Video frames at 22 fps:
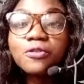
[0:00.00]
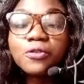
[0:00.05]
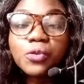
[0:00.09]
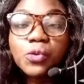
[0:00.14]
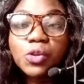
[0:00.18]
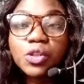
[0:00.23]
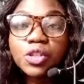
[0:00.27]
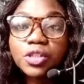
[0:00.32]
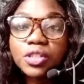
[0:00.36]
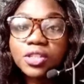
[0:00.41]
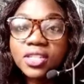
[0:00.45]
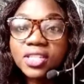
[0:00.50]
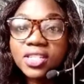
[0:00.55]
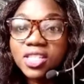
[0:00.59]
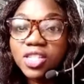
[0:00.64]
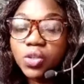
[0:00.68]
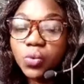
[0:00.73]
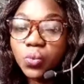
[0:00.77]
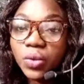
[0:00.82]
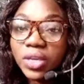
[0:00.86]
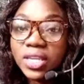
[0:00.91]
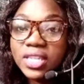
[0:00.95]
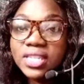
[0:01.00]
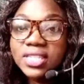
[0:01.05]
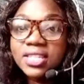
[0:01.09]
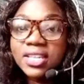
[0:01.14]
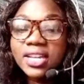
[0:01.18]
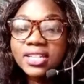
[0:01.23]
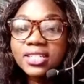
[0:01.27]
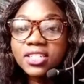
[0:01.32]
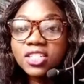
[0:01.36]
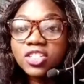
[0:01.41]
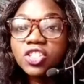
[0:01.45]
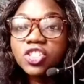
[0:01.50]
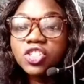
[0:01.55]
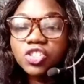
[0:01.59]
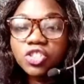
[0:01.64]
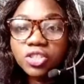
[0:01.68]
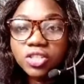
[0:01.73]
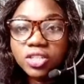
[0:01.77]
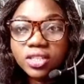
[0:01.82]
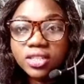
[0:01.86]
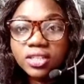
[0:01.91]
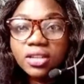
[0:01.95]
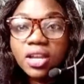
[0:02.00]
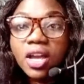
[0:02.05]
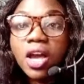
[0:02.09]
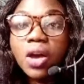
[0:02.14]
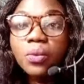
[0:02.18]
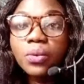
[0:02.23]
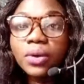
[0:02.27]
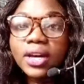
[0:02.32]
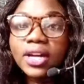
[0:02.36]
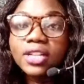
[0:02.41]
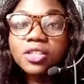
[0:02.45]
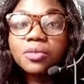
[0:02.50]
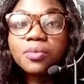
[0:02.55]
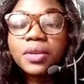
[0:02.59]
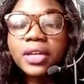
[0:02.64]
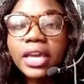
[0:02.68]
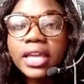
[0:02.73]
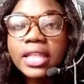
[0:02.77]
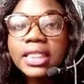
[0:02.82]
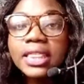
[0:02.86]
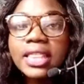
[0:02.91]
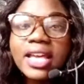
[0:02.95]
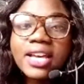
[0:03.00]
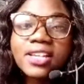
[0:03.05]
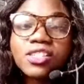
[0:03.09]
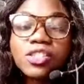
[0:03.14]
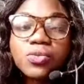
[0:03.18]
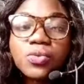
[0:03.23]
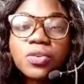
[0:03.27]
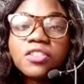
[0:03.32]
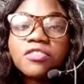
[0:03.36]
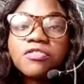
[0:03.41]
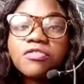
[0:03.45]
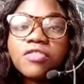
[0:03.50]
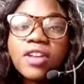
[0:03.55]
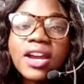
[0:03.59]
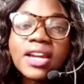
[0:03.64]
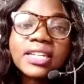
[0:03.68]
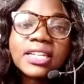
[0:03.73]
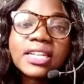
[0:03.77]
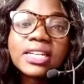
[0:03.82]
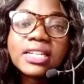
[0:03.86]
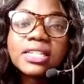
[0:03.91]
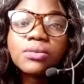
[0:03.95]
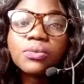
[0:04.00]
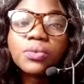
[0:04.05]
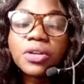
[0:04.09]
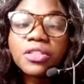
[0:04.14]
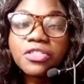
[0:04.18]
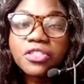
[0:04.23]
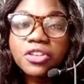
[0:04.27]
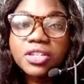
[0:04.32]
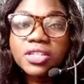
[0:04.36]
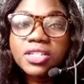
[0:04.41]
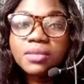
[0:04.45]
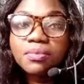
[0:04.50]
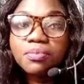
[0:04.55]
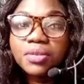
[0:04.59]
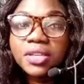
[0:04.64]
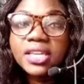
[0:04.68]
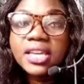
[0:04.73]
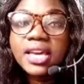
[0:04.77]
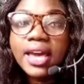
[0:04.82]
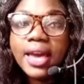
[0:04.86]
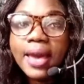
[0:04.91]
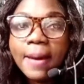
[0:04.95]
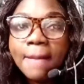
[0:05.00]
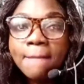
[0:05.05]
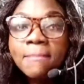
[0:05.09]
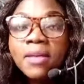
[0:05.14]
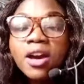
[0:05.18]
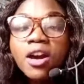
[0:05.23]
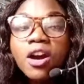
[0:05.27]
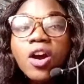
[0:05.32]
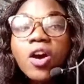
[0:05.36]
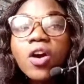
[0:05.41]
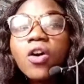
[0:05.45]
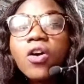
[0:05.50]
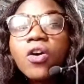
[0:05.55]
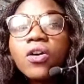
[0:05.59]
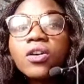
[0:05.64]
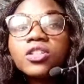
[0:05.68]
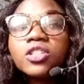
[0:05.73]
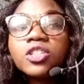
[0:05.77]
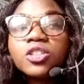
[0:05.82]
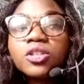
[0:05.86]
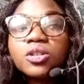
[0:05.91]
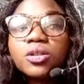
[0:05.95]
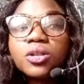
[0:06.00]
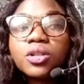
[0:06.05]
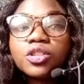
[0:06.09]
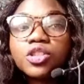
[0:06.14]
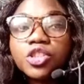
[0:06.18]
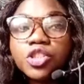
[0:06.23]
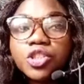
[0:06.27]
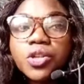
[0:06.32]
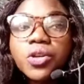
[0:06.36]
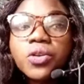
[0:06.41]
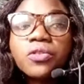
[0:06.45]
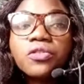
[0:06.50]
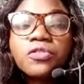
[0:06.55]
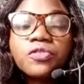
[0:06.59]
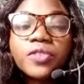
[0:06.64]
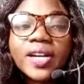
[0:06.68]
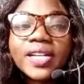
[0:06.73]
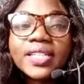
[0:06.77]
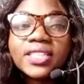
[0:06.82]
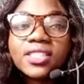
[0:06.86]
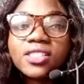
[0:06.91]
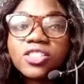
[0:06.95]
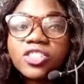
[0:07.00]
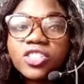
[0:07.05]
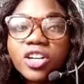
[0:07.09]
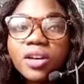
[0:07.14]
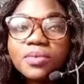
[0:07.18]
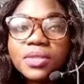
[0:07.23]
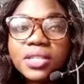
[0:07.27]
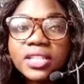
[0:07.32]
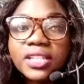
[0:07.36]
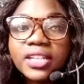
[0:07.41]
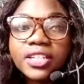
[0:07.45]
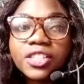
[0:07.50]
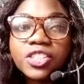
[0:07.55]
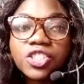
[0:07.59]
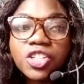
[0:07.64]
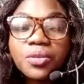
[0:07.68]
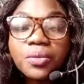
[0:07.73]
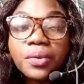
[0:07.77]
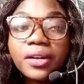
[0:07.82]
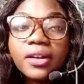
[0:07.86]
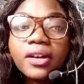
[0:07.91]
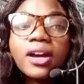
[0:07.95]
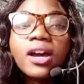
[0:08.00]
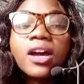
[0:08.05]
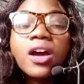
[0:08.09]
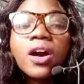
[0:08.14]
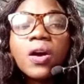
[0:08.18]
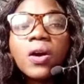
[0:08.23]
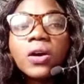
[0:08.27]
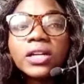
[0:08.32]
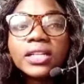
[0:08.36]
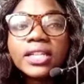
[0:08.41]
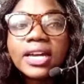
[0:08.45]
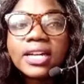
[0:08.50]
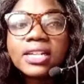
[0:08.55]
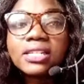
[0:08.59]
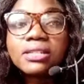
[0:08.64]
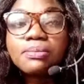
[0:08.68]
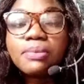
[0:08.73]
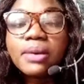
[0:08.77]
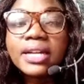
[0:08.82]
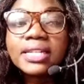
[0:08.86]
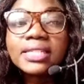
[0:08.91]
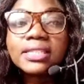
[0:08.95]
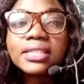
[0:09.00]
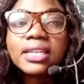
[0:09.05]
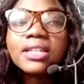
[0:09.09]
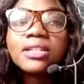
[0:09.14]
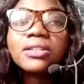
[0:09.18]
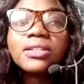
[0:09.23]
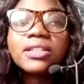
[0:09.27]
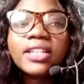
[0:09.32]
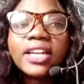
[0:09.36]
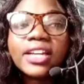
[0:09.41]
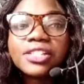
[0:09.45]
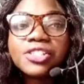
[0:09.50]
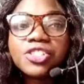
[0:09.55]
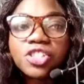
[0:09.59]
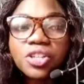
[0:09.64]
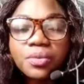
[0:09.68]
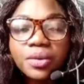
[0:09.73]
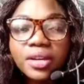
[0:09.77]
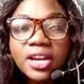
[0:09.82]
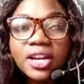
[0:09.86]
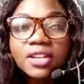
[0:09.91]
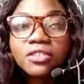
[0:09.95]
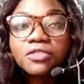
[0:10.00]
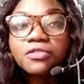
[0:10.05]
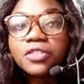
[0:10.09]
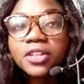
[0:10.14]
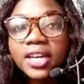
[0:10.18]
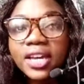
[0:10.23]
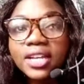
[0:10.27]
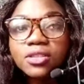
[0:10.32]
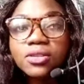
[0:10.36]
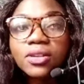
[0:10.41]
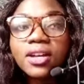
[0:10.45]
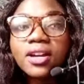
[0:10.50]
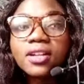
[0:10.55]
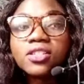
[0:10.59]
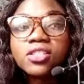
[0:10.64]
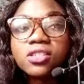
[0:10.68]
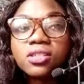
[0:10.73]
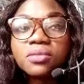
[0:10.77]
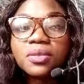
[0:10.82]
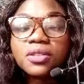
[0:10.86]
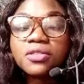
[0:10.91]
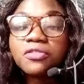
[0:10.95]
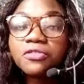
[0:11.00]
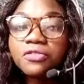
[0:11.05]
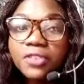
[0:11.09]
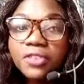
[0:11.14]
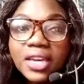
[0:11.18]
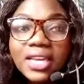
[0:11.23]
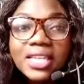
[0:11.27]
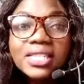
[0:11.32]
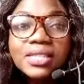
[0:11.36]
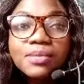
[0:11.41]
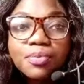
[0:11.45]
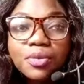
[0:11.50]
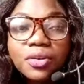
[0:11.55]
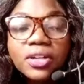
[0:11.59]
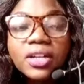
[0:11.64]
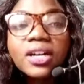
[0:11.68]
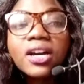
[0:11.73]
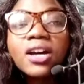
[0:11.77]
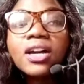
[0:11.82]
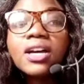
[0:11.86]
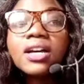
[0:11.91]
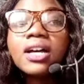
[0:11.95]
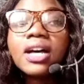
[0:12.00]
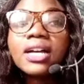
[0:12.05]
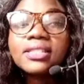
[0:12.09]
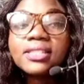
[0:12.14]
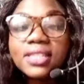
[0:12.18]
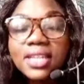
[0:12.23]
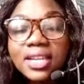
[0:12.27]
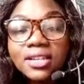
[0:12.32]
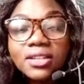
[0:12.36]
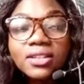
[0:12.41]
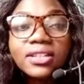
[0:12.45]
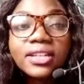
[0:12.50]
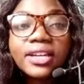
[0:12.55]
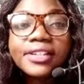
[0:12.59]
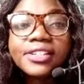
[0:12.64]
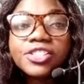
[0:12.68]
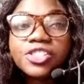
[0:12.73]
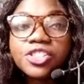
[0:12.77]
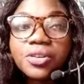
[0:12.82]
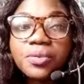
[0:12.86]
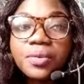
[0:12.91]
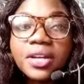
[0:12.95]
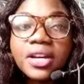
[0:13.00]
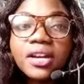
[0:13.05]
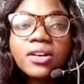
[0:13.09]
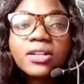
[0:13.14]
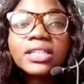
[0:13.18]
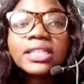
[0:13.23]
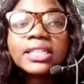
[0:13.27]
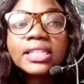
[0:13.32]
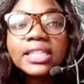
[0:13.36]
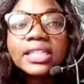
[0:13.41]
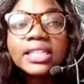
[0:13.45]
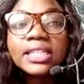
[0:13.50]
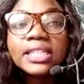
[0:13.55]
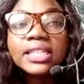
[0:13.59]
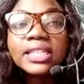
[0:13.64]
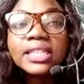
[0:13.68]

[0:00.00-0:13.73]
for this week's edition. We'll catch up again next week, Friday, 1:30 p.m. on your show, Finding Jobs in Nigeria, organized by Delon Nigeria. Don't forget to catch us up on Facebook at Delon Nigeria, on